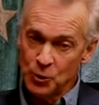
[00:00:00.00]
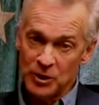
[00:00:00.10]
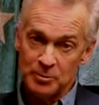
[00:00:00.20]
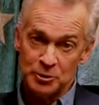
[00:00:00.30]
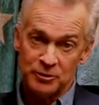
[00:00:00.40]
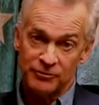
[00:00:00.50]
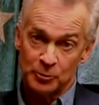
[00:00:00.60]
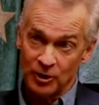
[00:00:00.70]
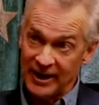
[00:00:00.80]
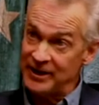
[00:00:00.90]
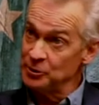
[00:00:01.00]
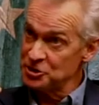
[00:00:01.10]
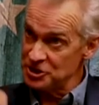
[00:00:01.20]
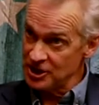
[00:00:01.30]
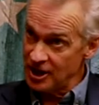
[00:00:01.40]
we moved from Orlando to
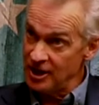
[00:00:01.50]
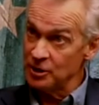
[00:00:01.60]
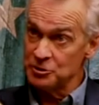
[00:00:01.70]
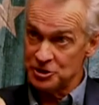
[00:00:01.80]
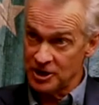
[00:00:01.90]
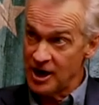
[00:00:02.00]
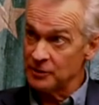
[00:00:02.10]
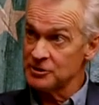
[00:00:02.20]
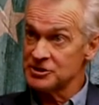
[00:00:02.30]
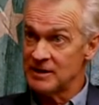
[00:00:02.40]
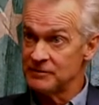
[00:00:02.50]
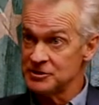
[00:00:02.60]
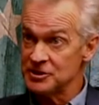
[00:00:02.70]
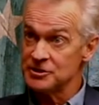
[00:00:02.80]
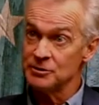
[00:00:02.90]
Chicago, Chicago to San
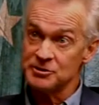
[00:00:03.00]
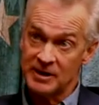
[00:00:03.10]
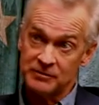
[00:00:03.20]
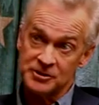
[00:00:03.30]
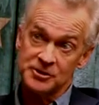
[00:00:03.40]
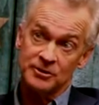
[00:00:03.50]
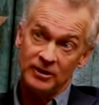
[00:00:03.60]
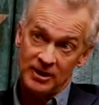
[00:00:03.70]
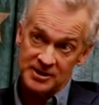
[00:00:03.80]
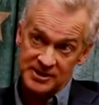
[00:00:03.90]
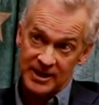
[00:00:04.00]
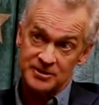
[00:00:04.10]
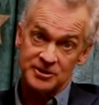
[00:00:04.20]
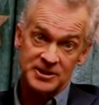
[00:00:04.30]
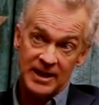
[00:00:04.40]
Francisco, San Francisco to Los Angeles,